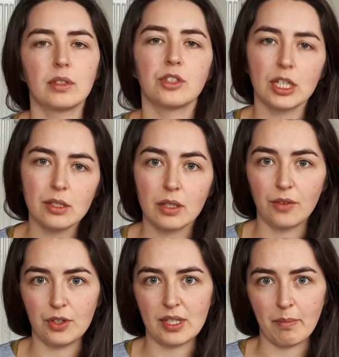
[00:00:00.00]
Just to give
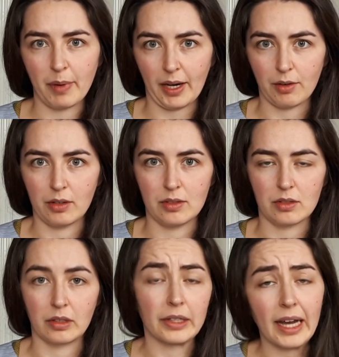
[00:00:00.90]
you some background
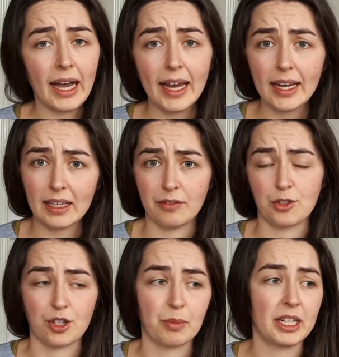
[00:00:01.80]
story, I live in
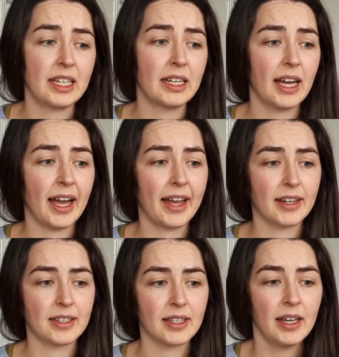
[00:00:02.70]
Germany
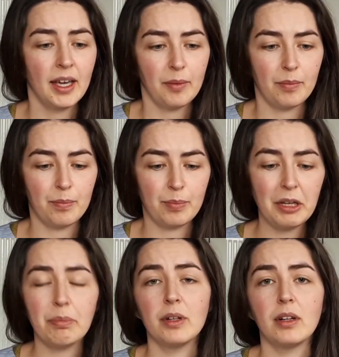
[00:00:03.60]
and
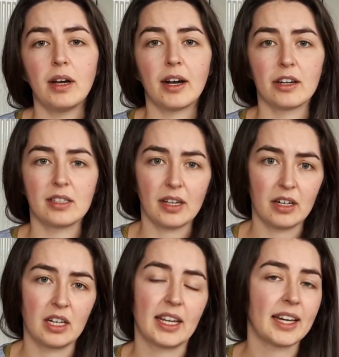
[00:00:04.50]
people are
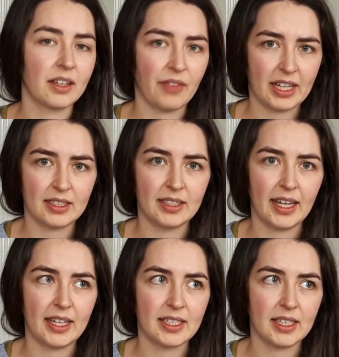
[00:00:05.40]
started getting
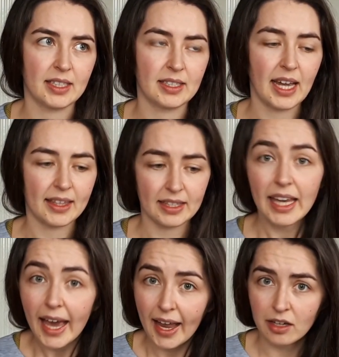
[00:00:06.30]
vaccinated at the
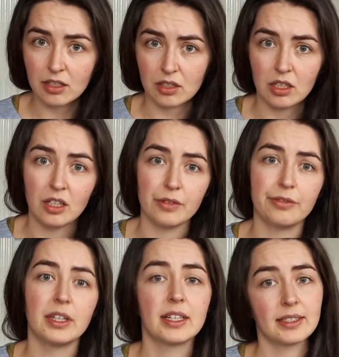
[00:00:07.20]
end of
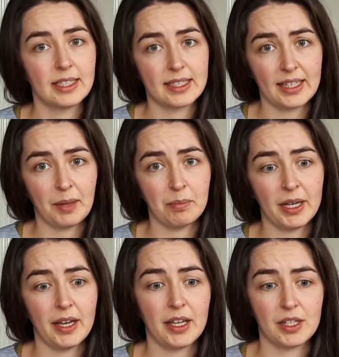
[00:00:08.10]

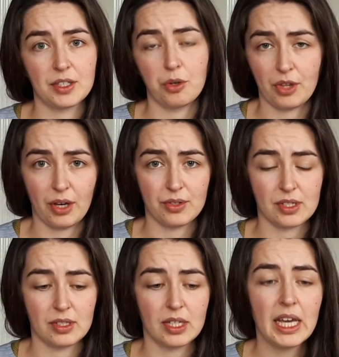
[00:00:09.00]
December in
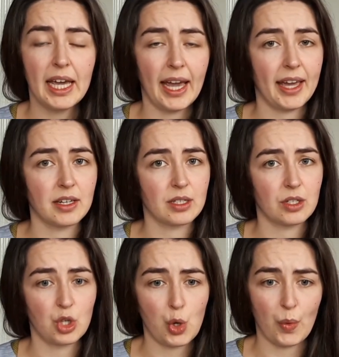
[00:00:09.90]

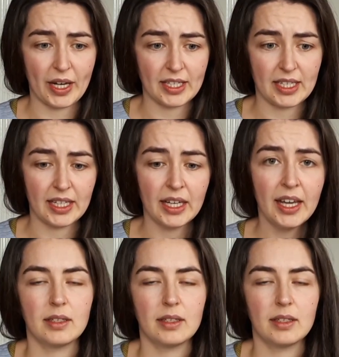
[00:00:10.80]
2020.